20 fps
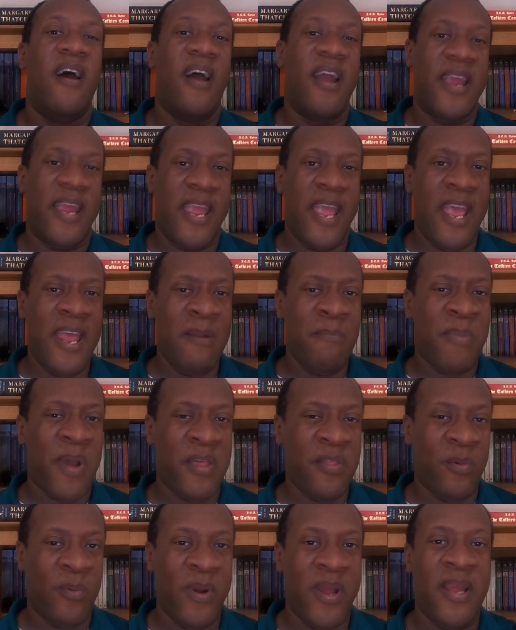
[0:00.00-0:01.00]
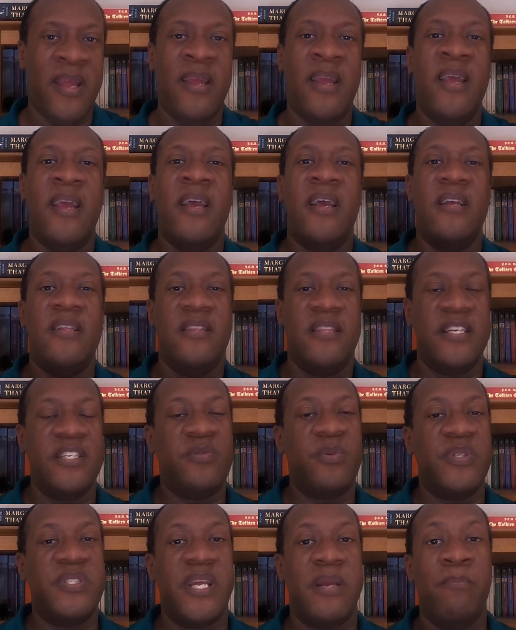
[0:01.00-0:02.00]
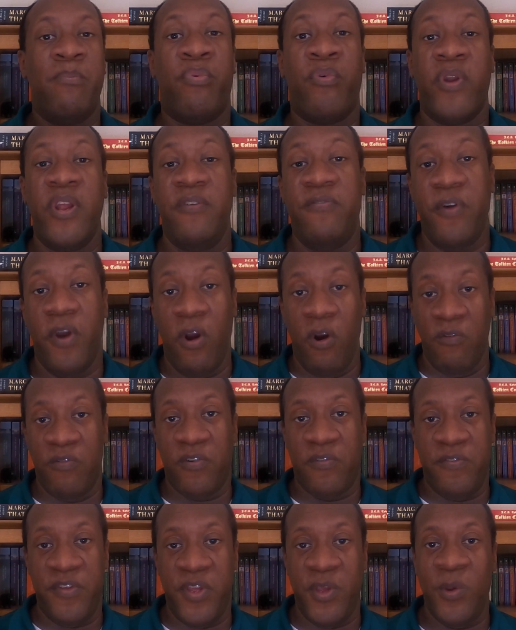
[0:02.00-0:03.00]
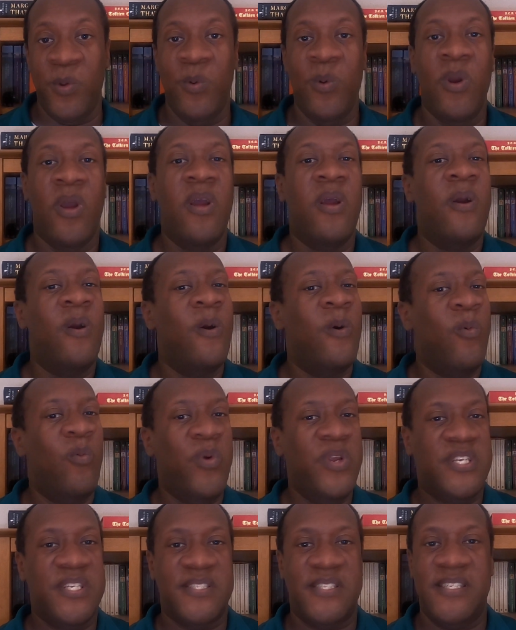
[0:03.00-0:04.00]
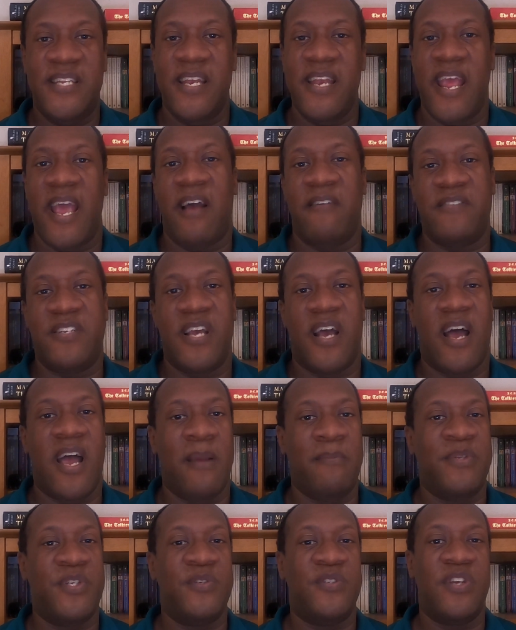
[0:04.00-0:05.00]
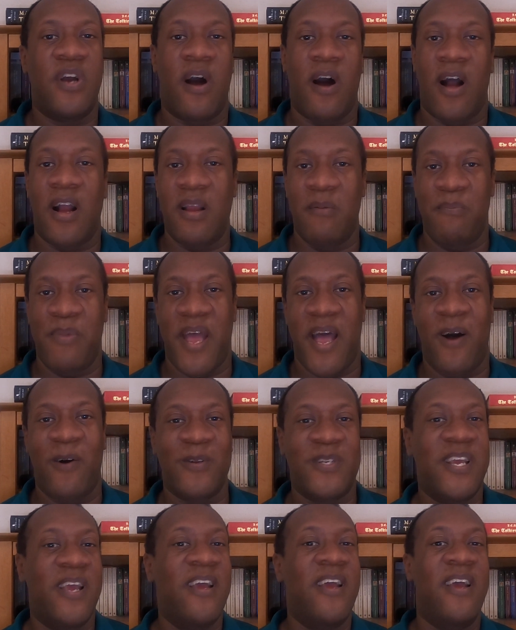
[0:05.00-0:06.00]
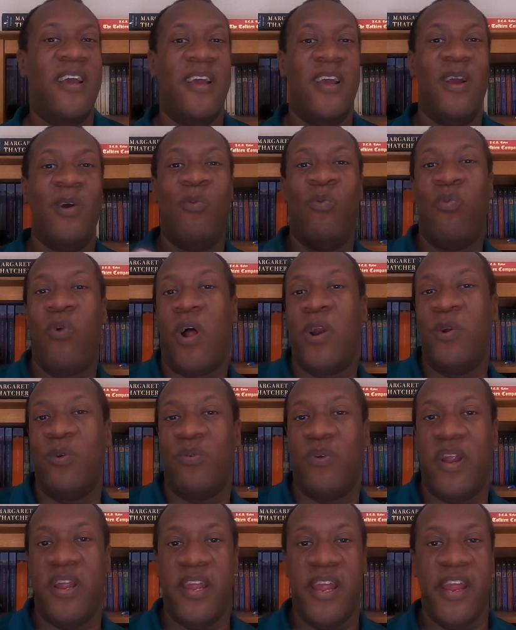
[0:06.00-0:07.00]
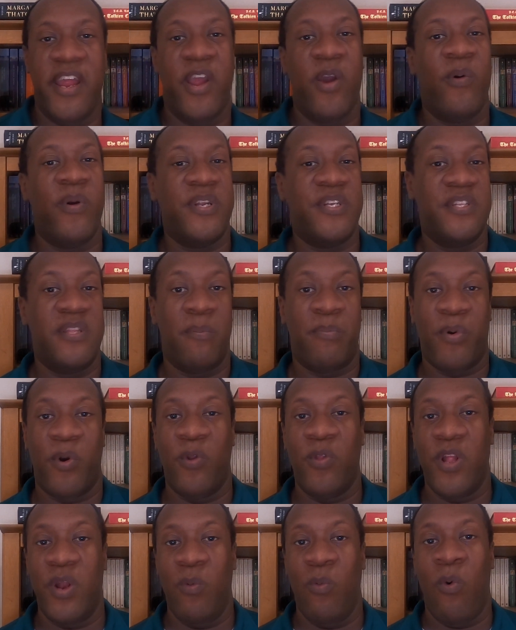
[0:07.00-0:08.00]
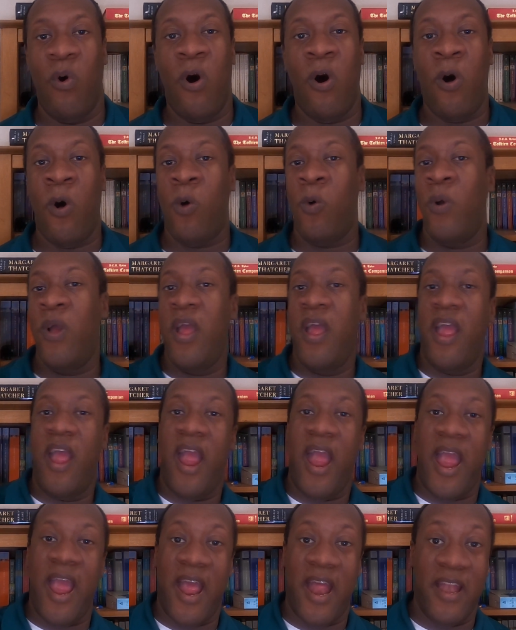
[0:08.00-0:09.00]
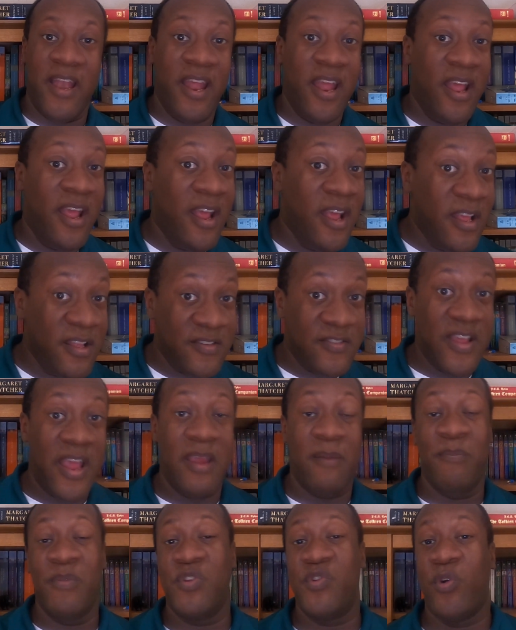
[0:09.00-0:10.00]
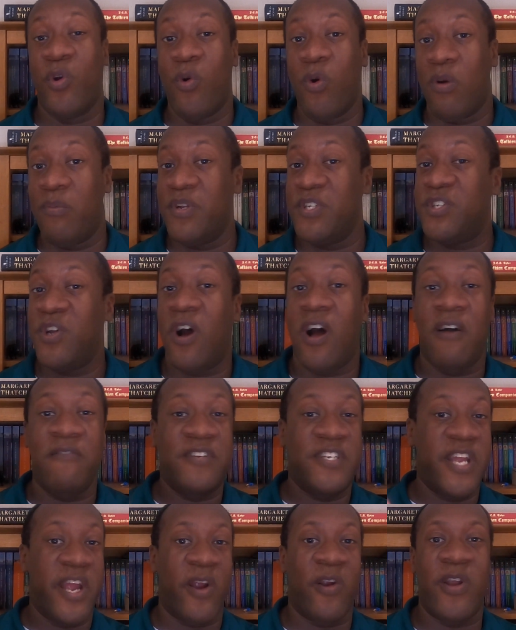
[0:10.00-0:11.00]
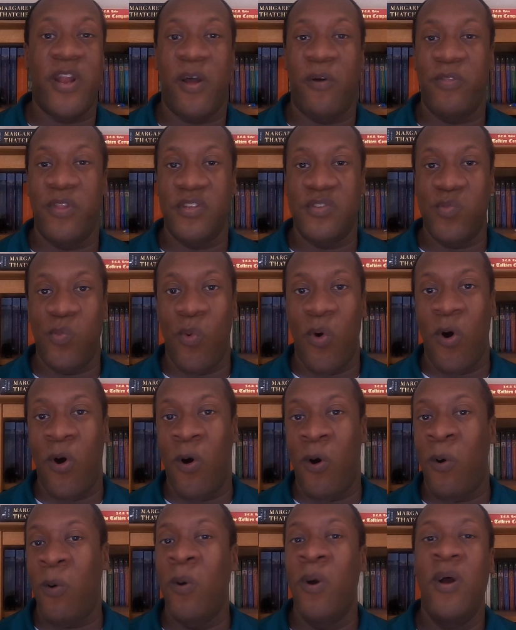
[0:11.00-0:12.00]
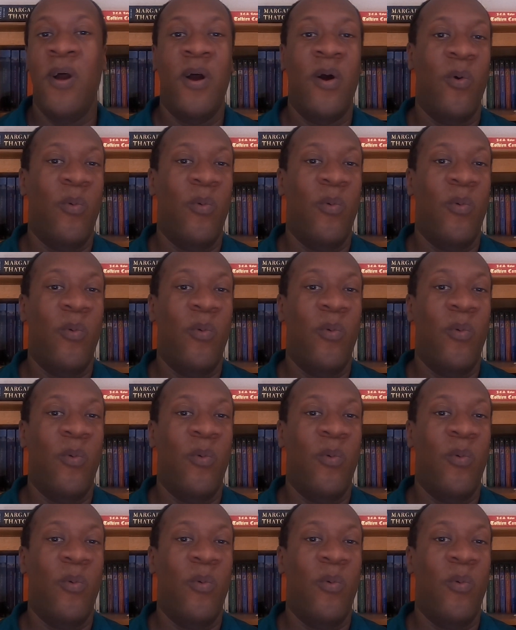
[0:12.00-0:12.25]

Again, by the way, this was a brief overview. We just didn't have time to talk about Ronald Reagan going to the Berlin Wall and saying, "Mr. Gorbachev, tear down this wall."